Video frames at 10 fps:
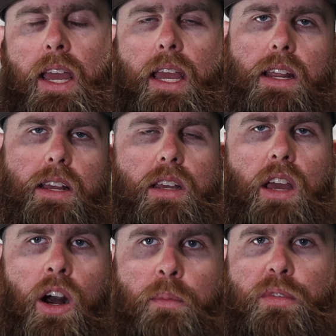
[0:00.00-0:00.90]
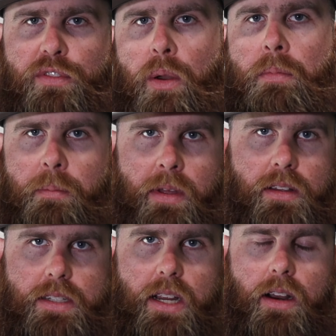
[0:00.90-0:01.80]
and it comes from the
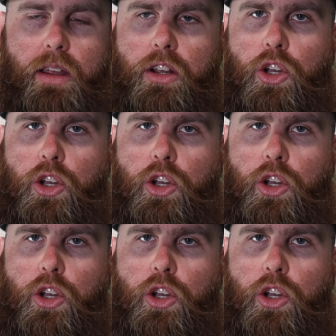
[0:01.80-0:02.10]
military.